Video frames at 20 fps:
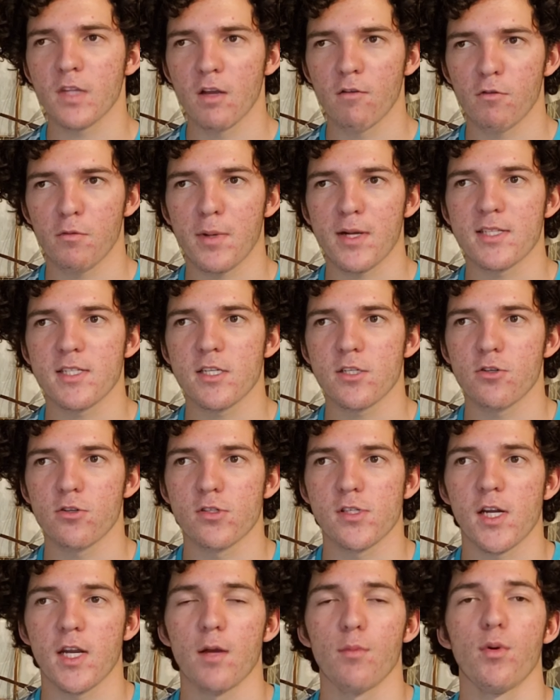for my sister's
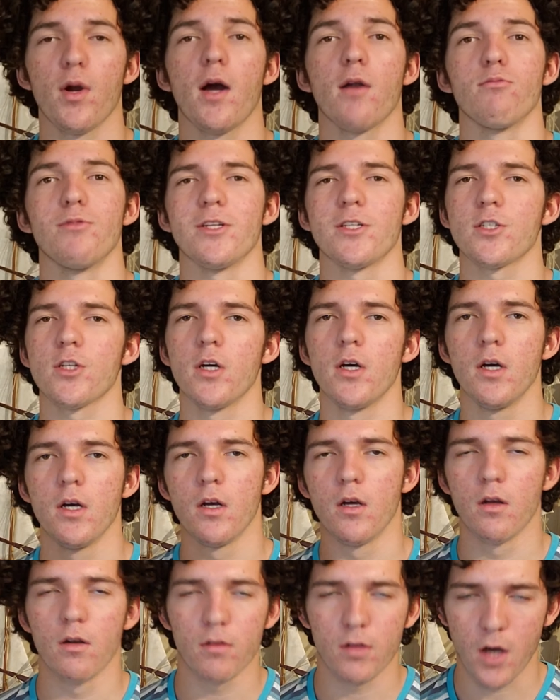study abroad, which
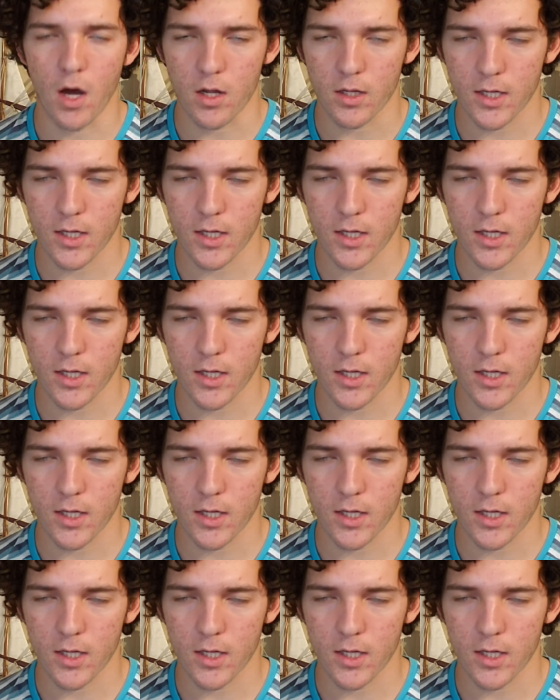got